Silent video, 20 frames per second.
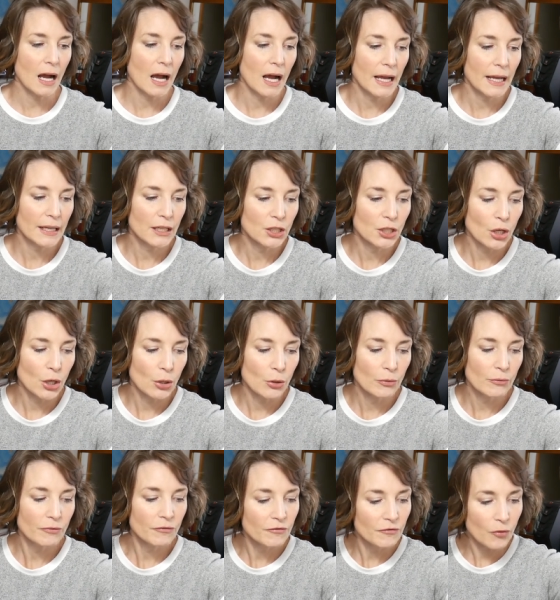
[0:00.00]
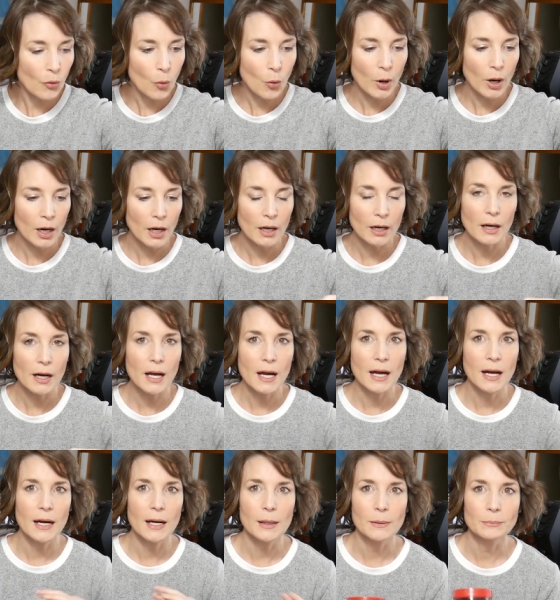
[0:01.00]
I go for
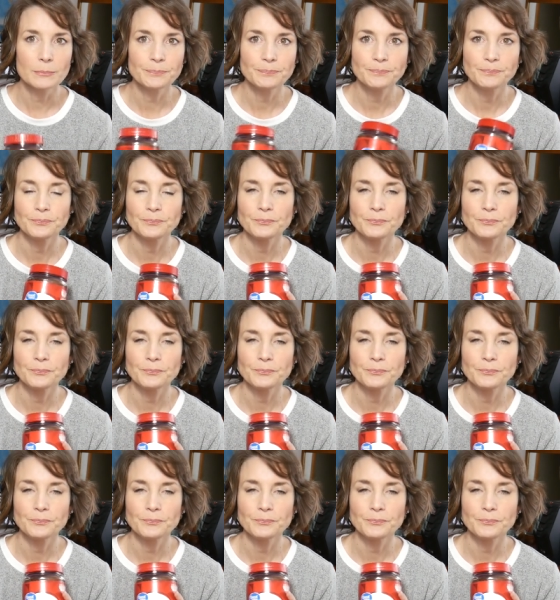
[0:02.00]
um,